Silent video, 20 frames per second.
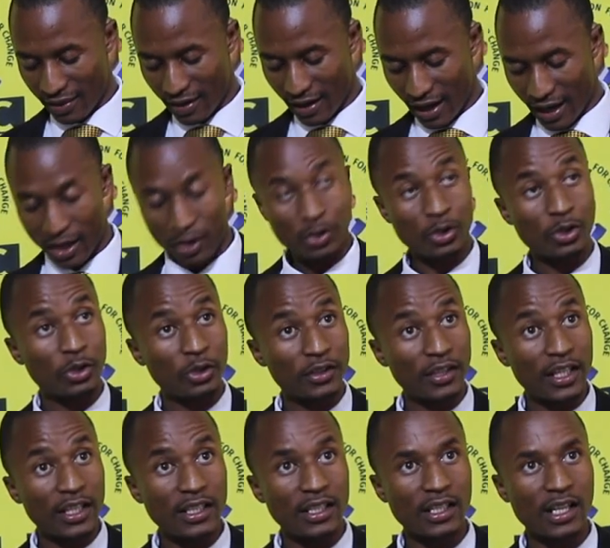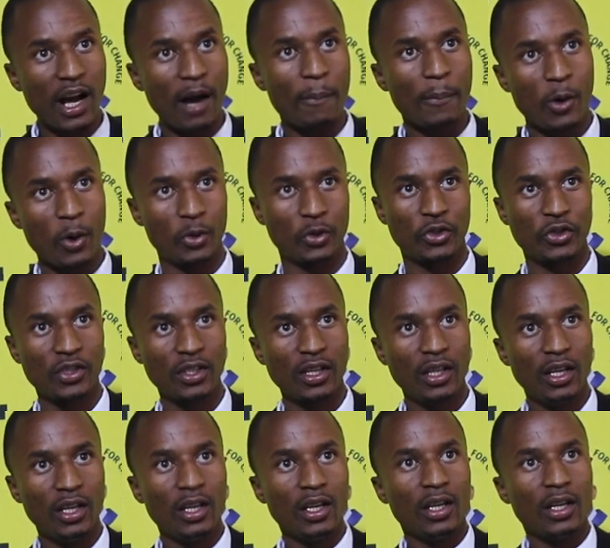electrocentric approach,
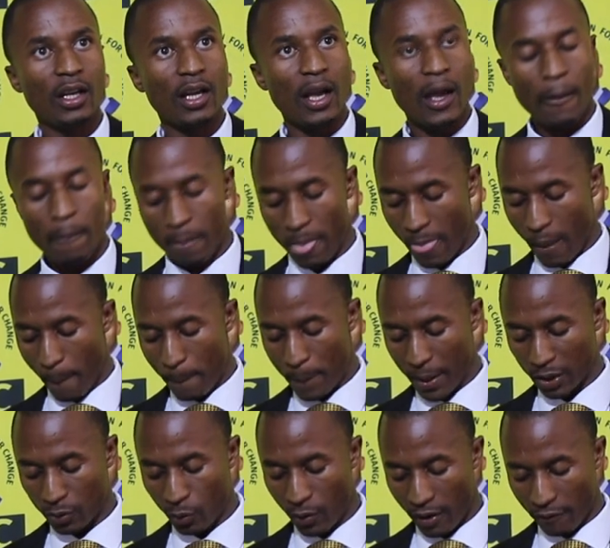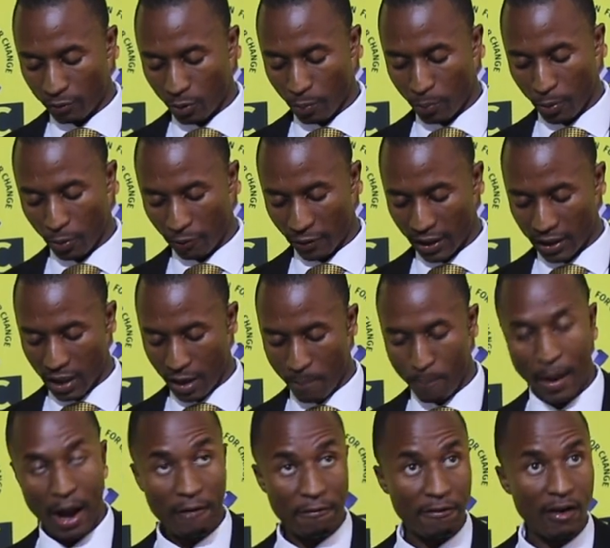but we have to provide a
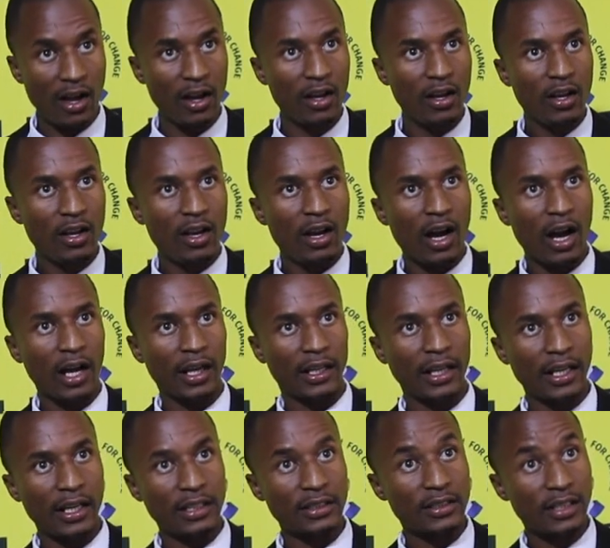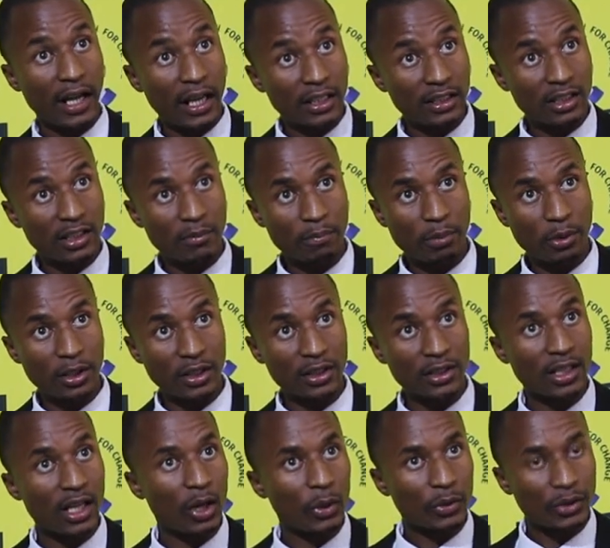buffer against rising
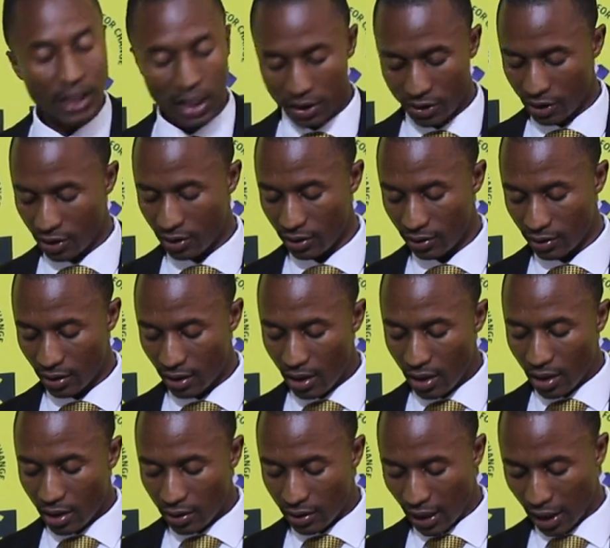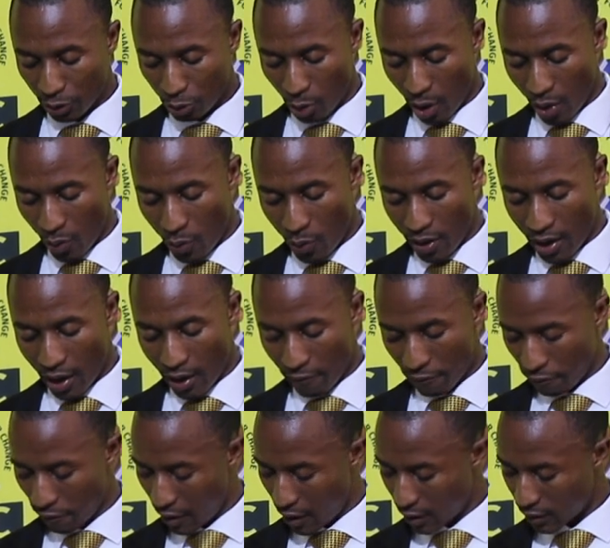political tensions. That's why we
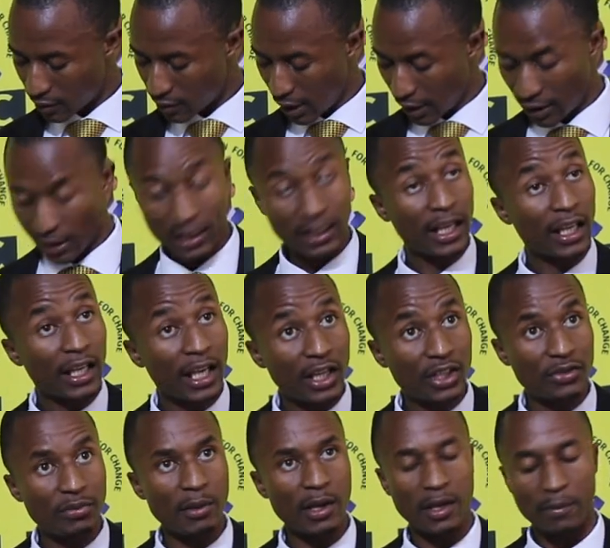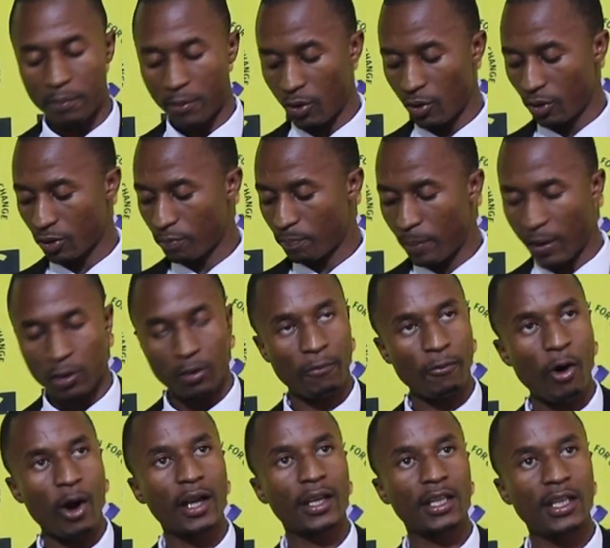have started engagement, because part of
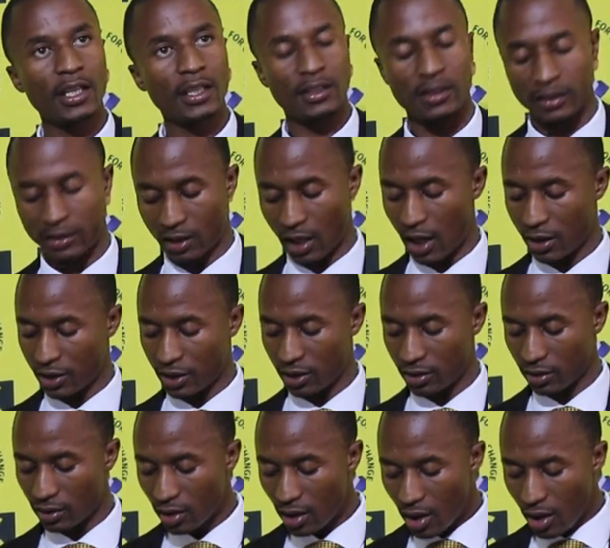our key discussions